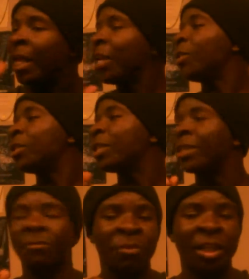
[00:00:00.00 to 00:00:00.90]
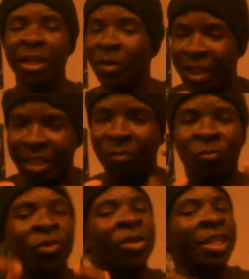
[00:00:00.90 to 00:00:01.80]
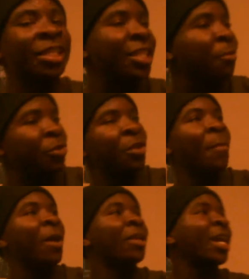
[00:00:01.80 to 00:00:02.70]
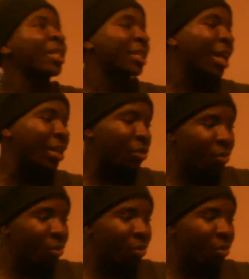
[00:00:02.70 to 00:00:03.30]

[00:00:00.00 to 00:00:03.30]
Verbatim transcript: Here's the here is the real conception about nice guy.